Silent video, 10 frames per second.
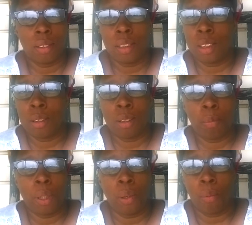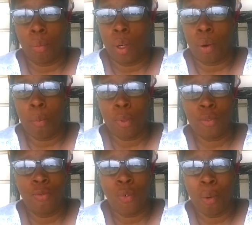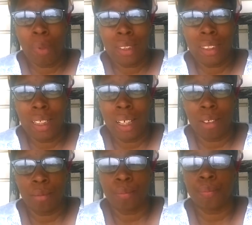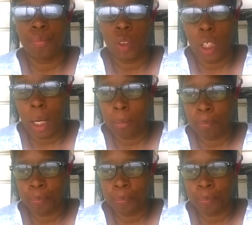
This has been, what, almost four months now? Yeah.